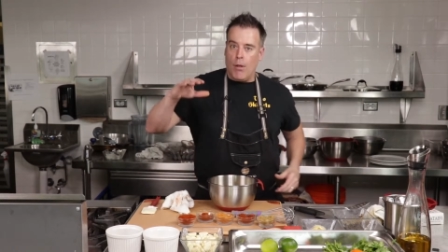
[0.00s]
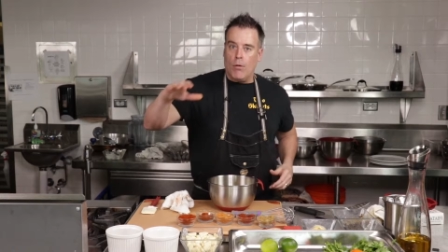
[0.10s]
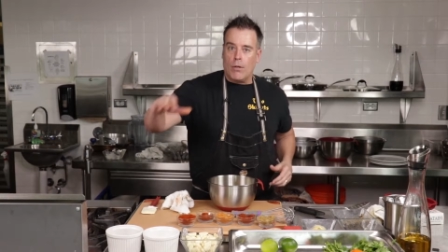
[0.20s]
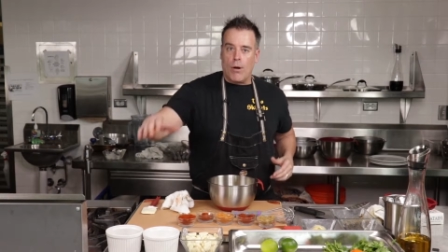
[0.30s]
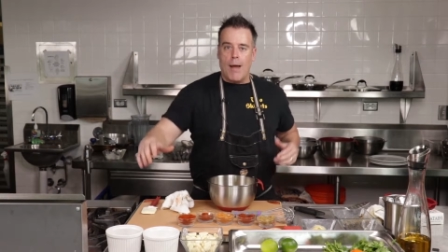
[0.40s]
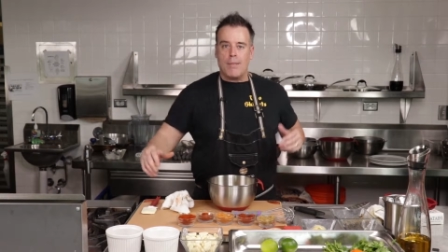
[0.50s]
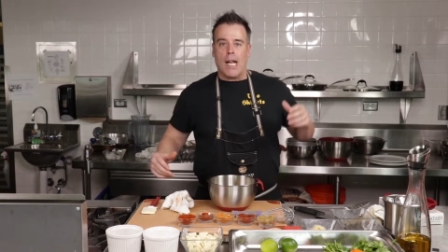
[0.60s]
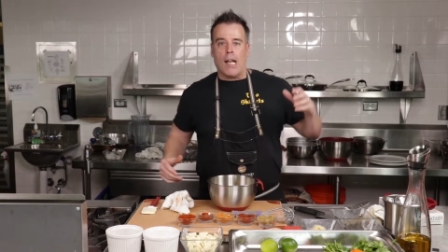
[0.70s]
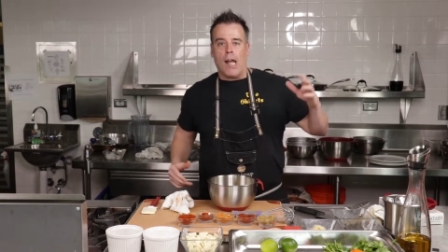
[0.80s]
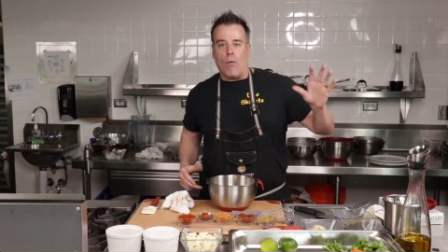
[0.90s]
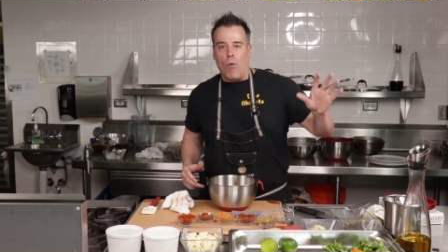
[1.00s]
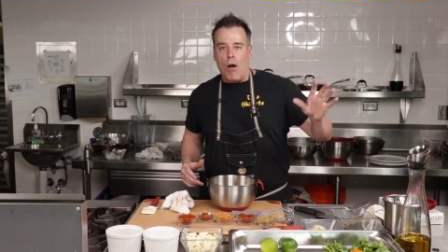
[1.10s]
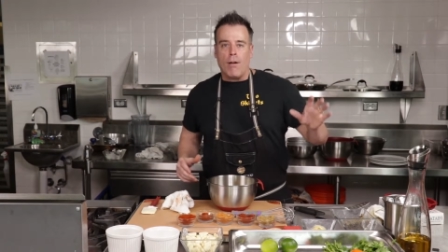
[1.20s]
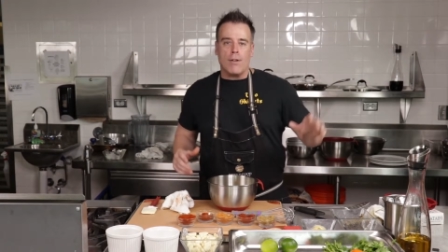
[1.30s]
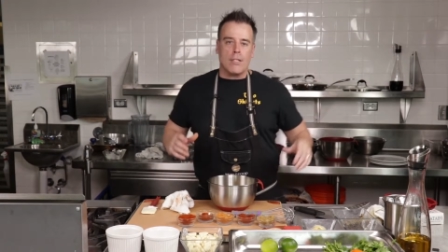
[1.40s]
The crab's got a lot of
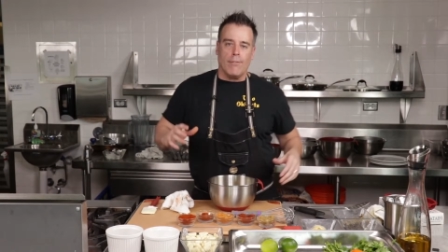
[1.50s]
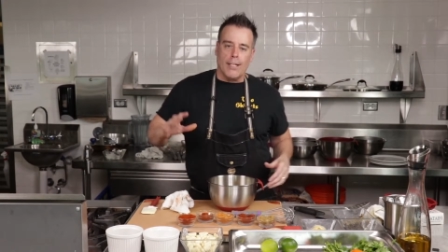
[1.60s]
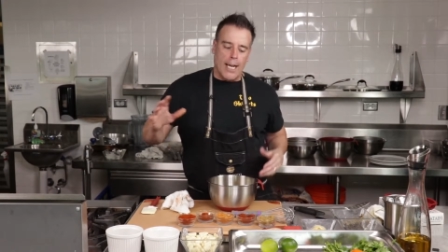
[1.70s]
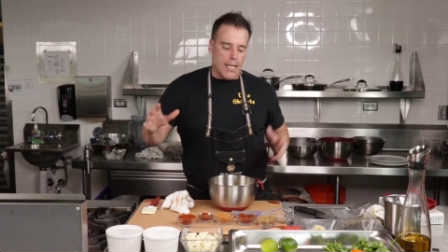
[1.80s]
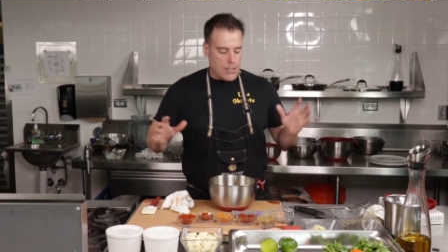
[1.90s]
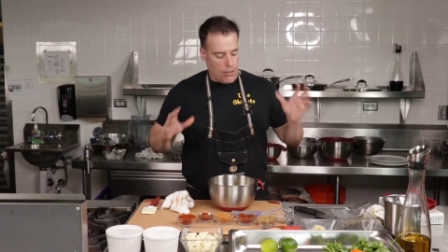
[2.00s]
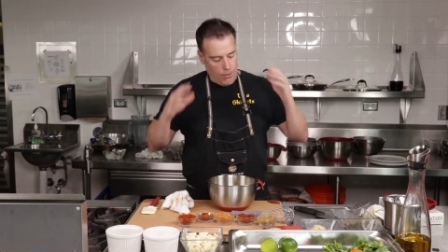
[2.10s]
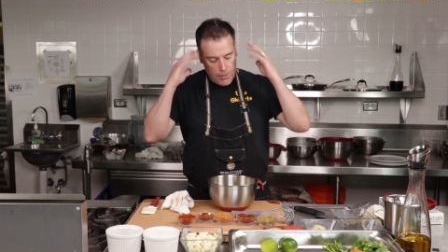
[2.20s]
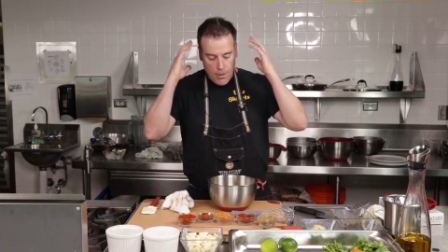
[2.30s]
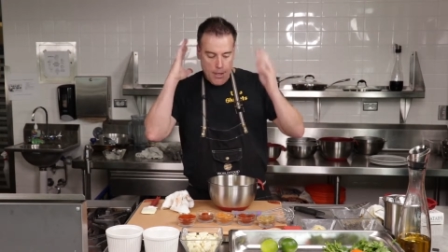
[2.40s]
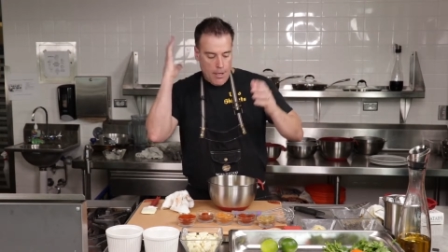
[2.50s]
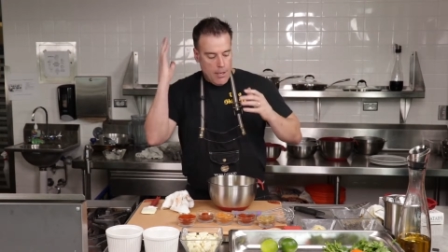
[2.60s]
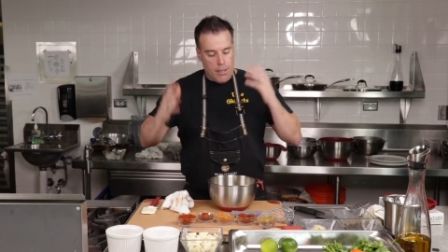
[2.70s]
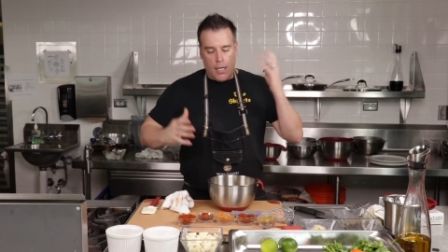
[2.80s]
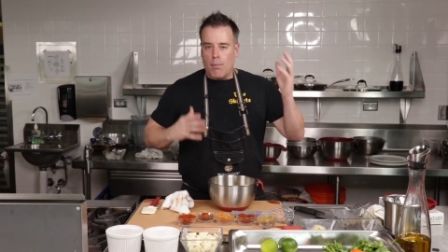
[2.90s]
water, stuff like that. So
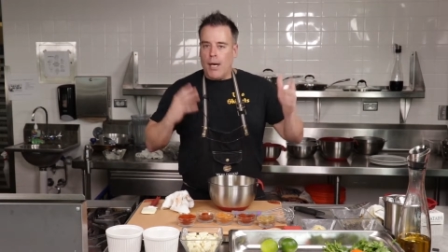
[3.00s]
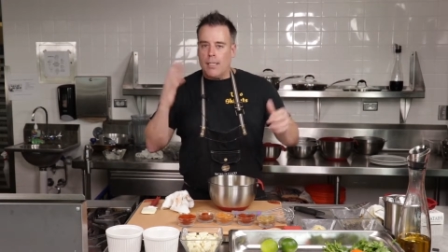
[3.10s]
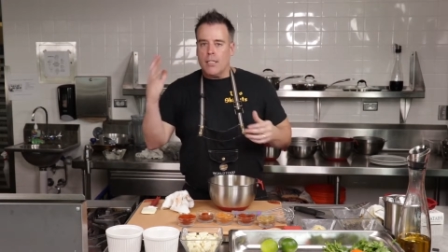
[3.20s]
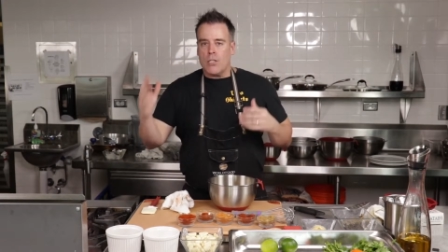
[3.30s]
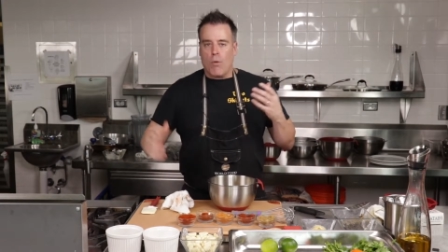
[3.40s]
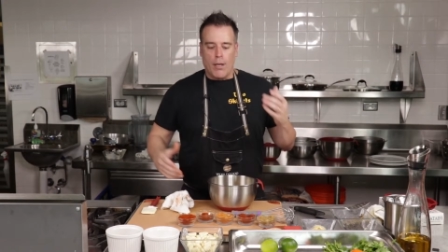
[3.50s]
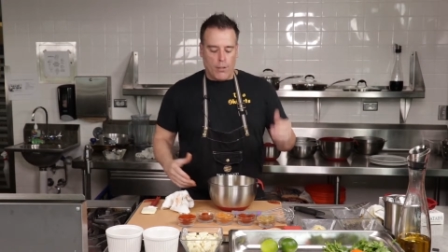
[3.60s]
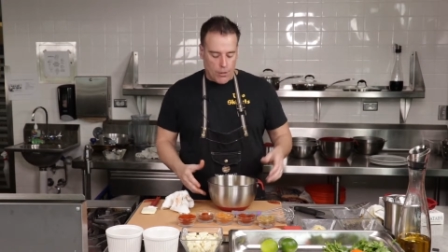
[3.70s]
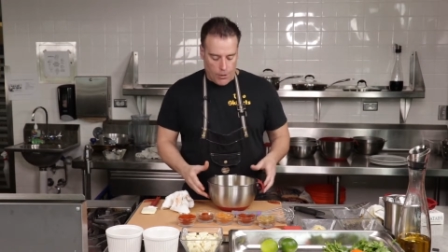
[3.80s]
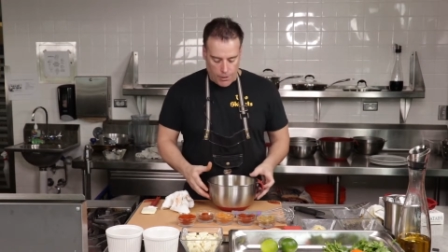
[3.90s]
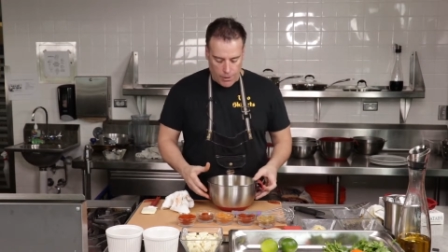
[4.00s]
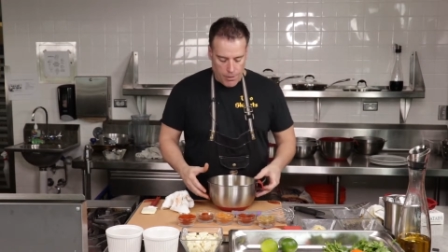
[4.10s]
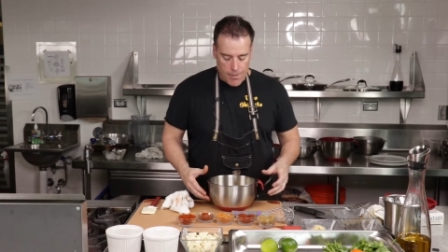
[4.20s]
think about this while you cook.